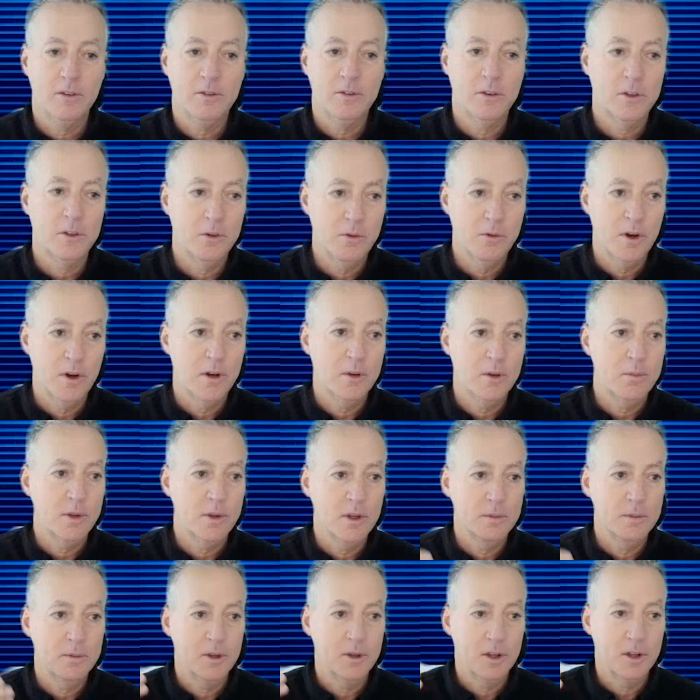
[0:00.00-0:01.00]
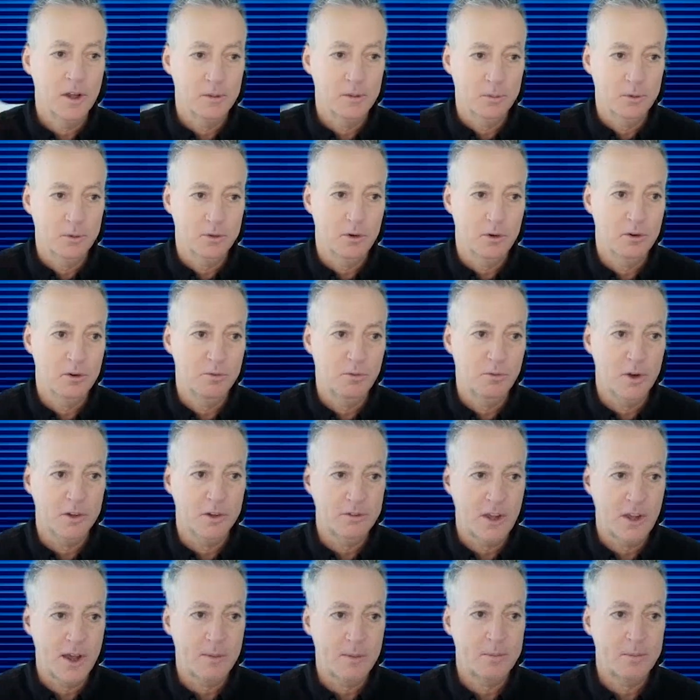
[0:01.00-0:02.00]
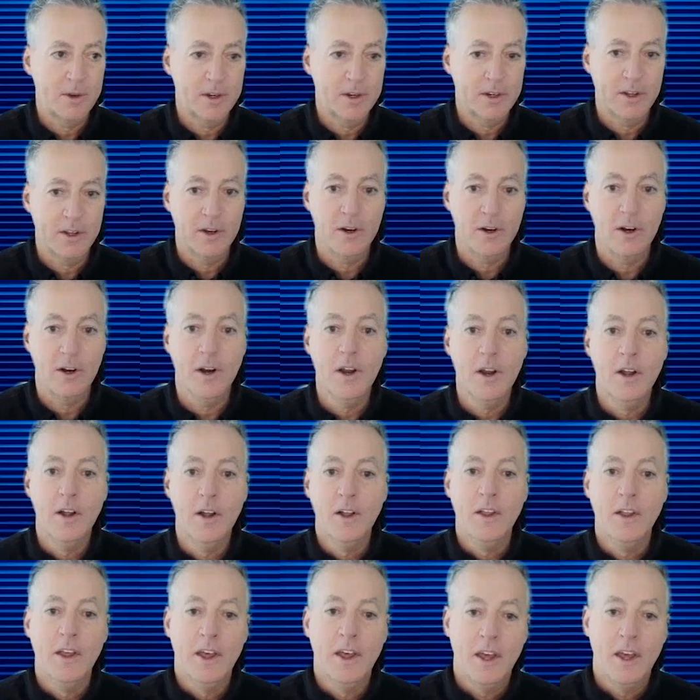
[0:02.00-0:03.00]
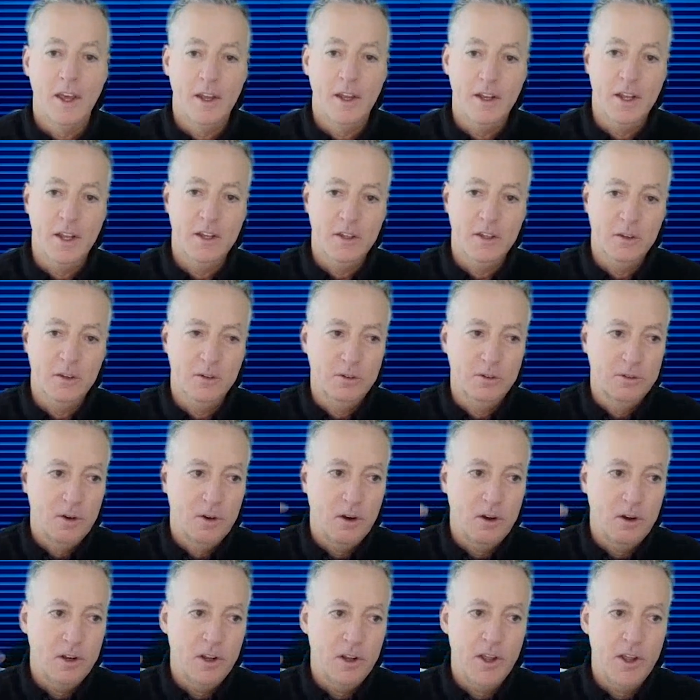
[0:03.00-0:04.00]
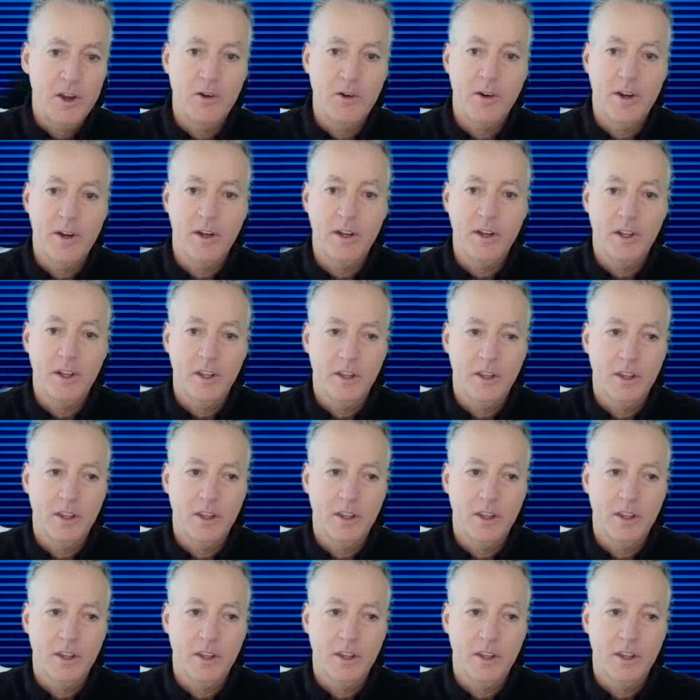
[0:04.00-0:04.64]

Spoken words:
So you want to be able to observe what's happening there. And then you start layering,